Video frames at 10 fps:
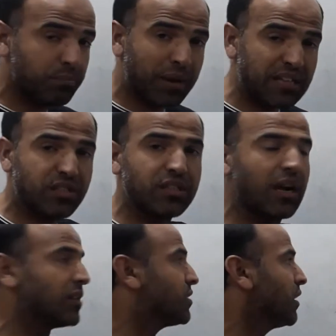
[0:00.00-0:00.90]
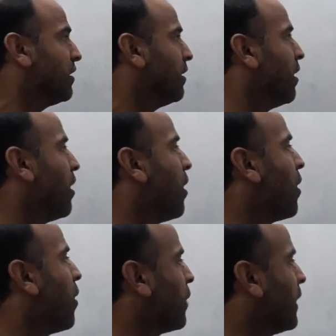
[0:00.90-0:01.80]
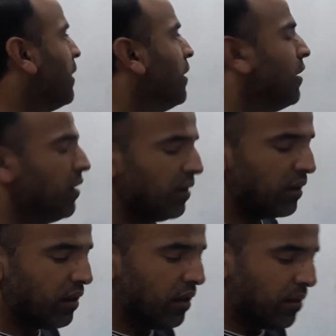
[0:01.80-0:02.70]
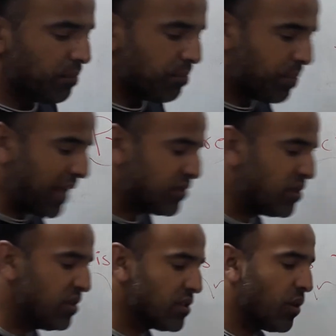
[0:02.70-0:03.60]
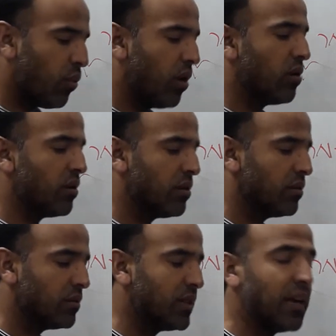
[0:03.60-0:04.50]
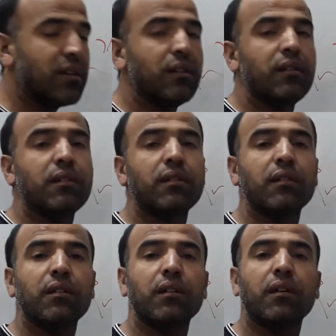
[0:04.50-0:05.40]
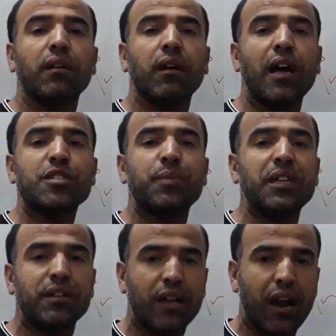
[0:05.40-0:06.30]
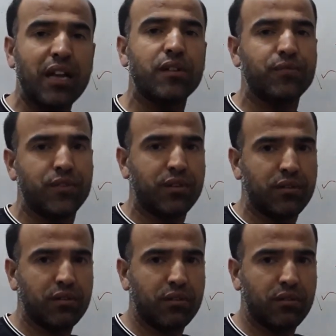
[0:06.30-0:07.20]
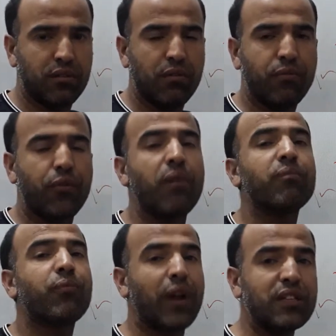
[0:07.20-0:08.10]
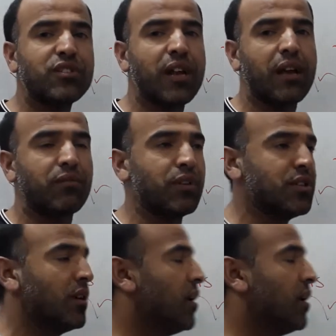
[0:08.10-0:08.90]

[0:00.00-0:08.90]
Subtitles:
Précis writing, okay, Précis is a word that has been derived from French language.